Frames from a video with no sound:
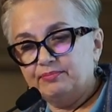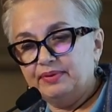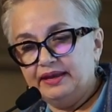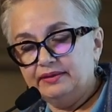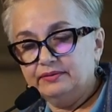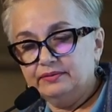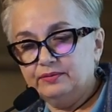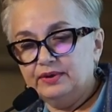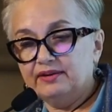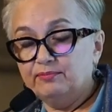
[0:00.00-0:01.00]

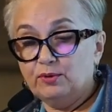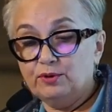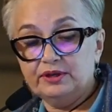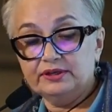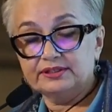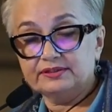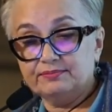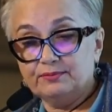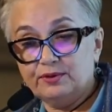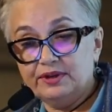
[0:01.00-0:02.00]
pen. We have
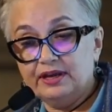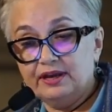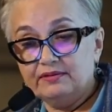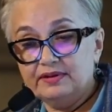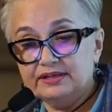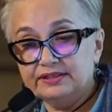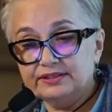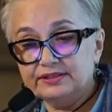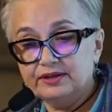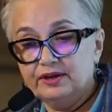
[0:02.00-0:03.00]
boarding
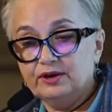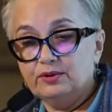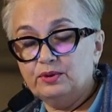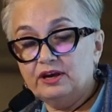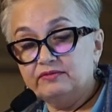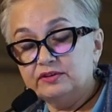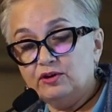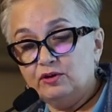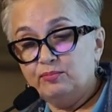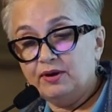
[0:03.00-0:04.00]
areas. We have a
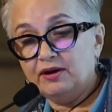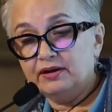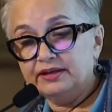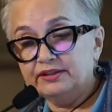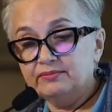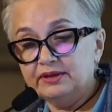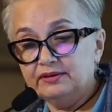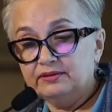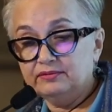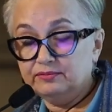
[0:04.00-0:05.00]
dog park in the
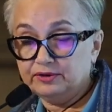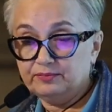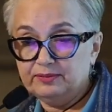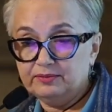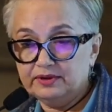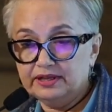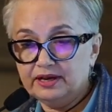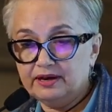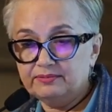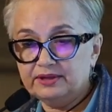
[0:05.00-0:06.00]
middle where people can
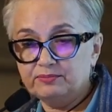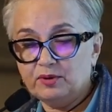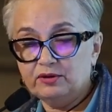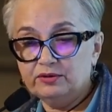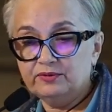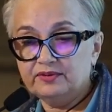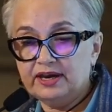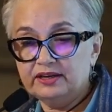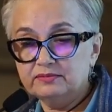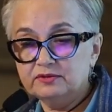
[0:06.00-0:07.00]
come and bond with the
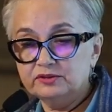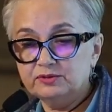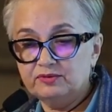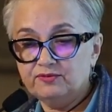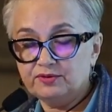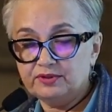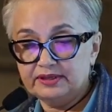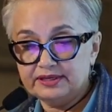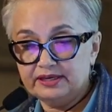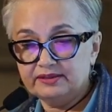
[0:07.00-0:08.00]
animals before
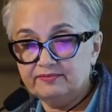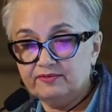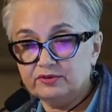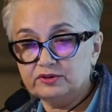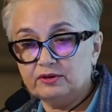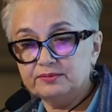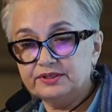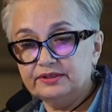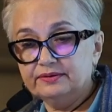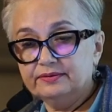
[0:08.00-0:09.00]
they take them for
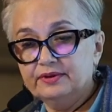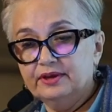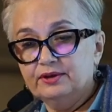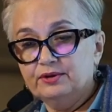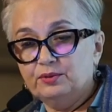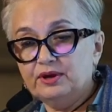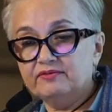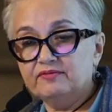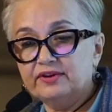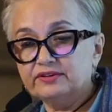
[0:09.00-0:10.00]
adoption. We
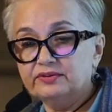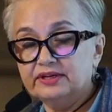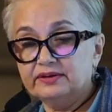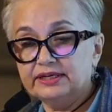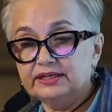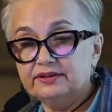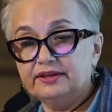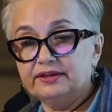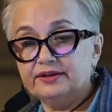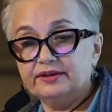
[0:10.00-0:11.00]
have a veterinary
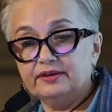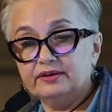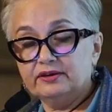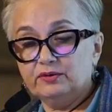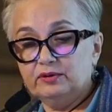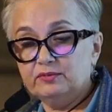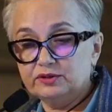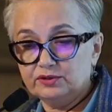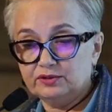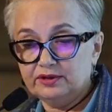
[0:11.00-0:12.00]
clinic, a
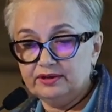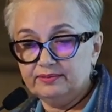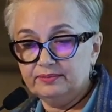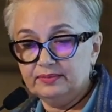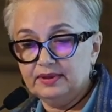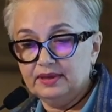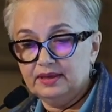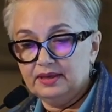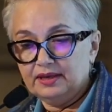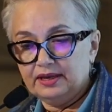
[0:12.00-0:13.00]
crematorium,
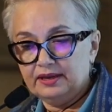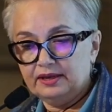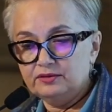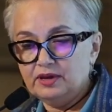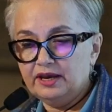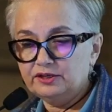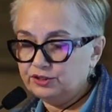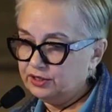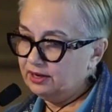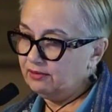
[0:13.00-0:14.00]
an
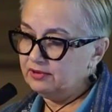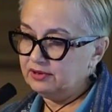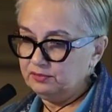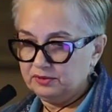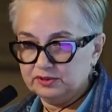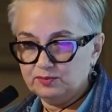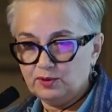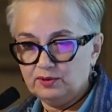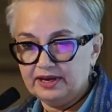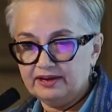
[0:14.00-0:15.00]
education area with a
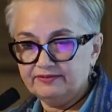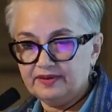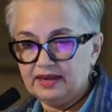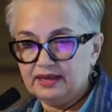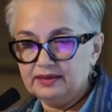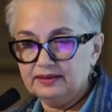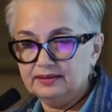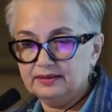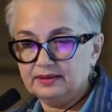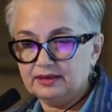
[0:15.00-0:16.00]
small cafe,
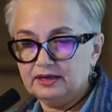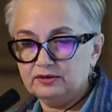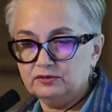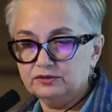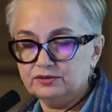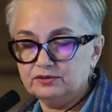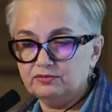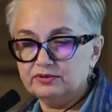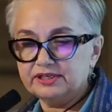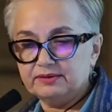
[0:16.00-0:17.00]
and also
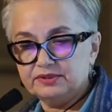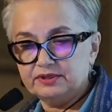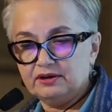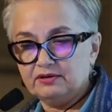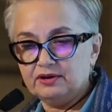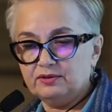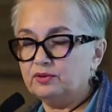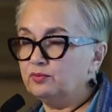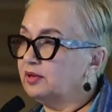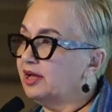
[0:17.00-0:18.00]
a reception area
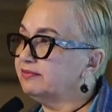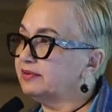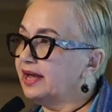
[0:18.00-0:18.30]
where we'll have a